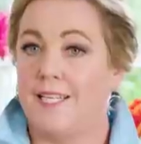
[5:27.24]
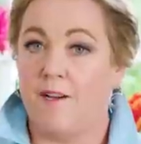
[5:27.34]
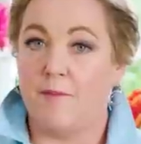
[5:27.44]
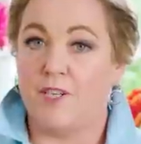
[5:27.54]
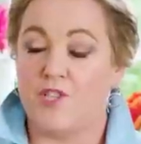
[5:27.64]

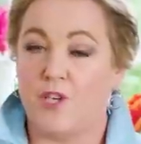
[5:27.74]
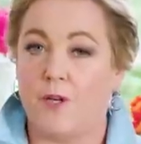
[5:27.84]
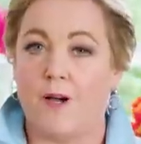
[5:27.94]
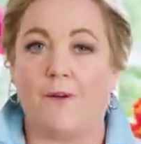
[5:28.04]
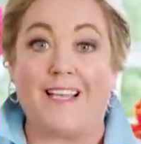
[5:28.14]
Now I'm gonna show
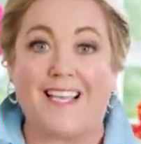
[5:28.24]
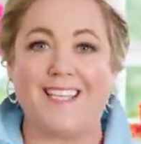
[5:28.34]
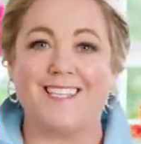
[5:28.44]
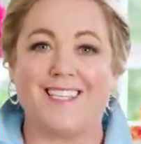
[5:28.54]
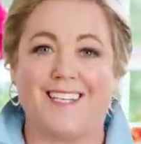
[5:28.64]
you how
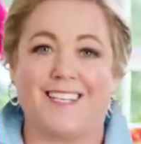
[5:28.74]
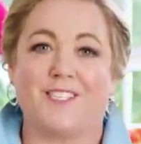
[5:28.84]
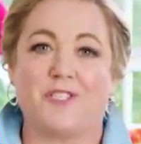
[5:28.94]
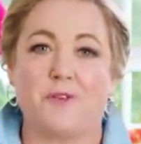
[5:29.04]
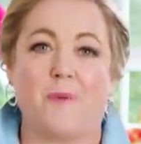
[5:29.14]
easy it
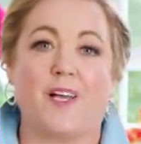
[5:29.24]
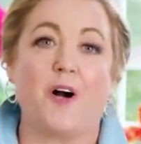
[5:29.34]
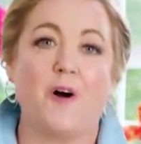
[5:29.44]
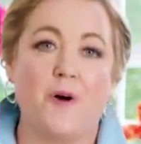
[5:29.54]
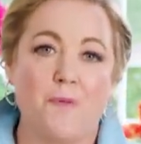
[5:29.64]
is to make a
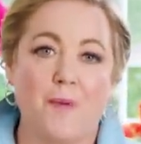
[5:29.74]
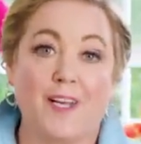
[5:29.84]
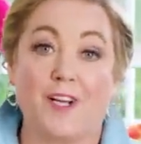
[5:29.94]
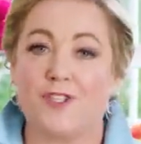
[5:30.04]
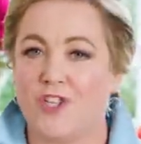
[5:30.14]

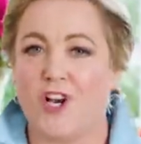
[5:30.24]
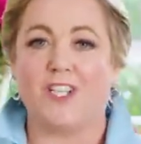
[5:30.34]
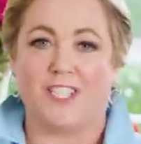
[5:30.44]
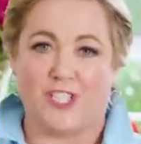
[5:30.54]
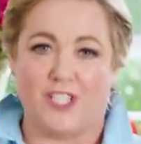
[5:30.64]
homemade
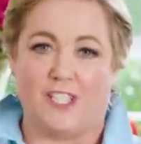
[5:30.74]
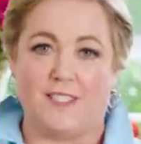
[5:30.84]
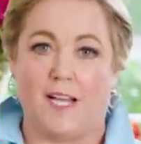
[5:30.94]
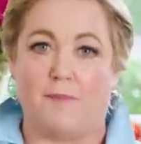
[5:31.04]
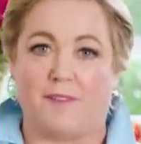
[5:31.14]
chocolate shell
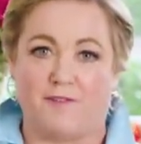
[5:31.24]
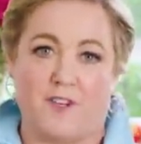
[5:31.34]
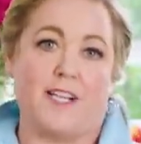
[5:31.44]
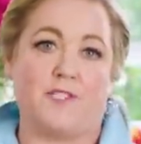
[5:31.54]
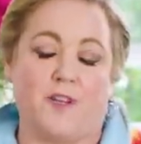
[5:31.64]
topping for
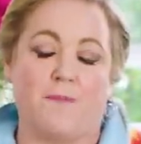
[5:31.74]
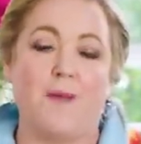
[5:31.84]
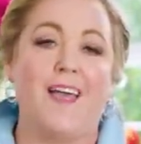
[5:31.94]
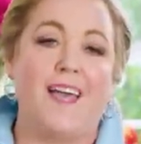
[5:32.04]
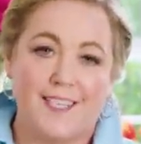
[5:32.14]
ice cream.
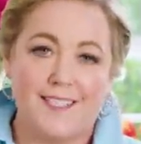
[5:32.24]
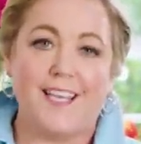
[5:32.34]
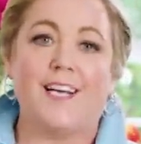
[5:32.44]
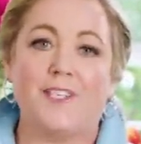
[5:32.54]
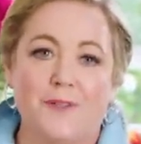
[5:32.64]
And
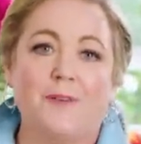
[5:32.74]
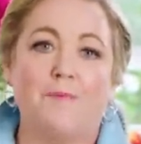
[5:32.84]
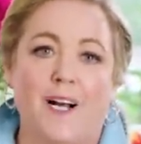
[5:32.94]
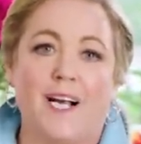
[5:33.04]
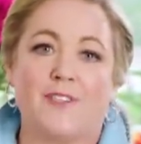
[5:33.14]
yeah, you can
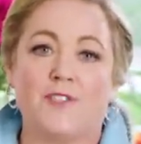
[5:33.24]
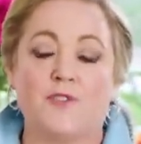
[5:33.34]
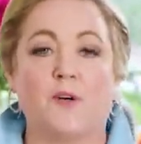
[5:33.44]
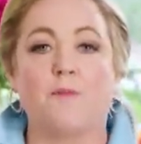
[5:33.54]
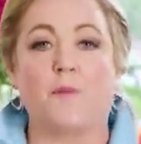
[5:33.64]
buy it in the
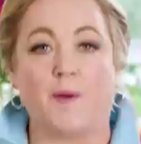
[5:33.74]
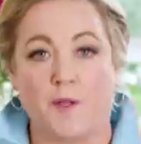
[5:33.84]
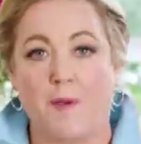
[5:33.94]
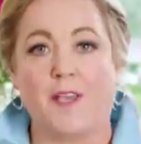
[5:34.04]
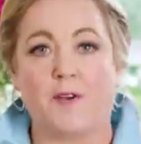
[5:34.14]
store, but when
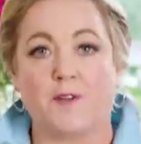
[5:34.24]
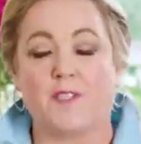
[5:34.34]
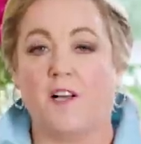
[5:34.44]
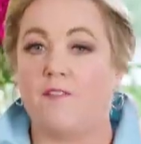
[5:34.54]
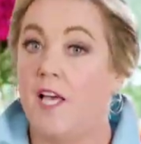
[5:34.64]
you make it
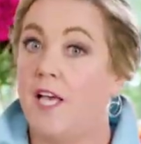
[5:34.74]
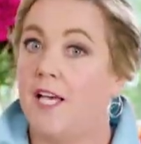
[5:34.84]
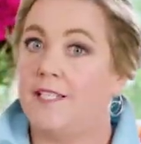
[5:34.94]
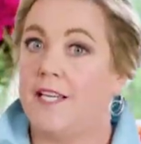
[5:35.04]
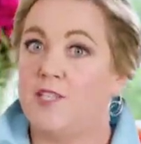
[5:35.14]
yourself,
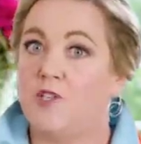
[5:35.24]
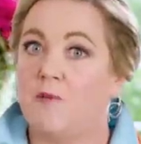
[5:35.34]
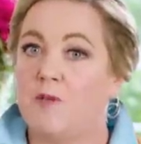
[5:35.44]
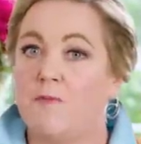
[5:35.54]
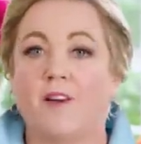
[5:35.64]
it tastes so
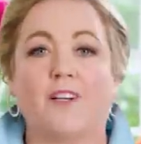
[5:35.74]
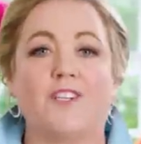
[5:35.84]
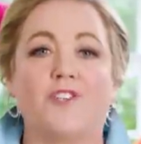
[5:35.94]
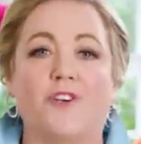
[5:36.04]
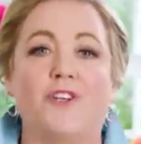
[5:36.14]
much better
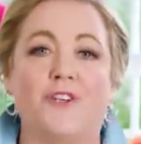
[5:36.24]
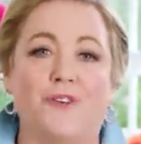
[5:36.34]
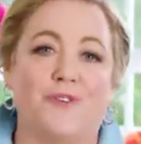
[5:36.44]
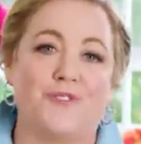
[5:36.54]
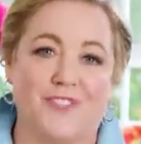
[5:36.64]
because you can
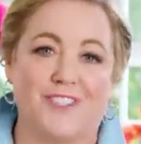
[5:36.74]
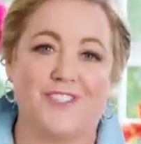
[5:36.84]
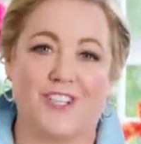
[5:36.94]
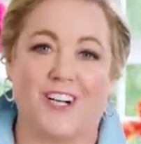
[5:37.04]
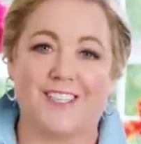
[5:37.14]
use good
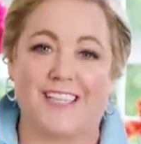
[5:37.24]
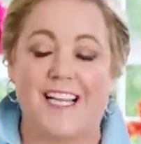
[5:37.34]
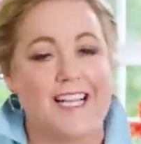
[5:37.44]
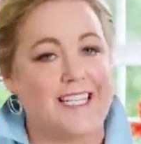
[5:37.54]
chocolate.